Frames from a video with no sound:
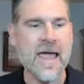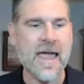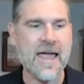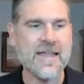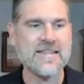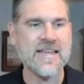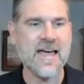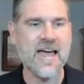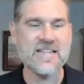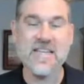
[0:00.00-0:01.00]
And
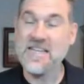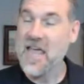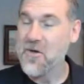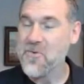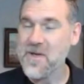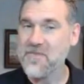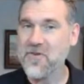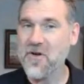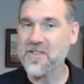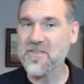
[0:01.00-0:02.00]
today
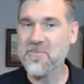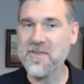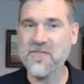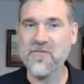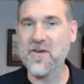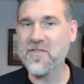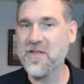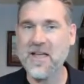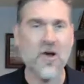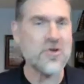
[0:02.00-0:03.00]
we've got something for
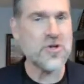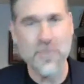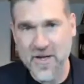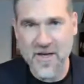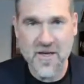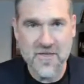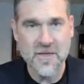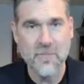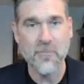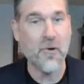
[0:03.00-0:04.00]
the entrepreneurs
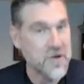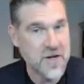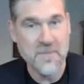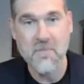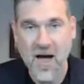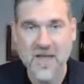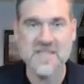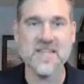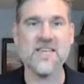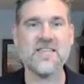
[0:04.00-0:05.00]
and the product
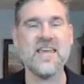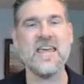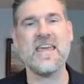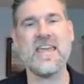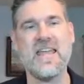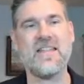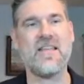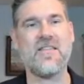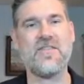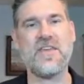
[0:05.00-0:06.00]
marketers
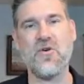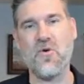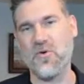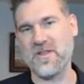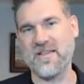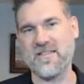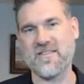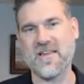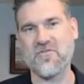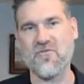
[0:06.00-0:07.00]
in the
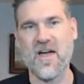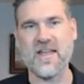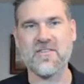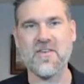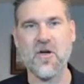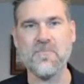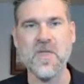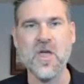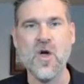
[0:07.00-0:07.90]
audience. That's right. So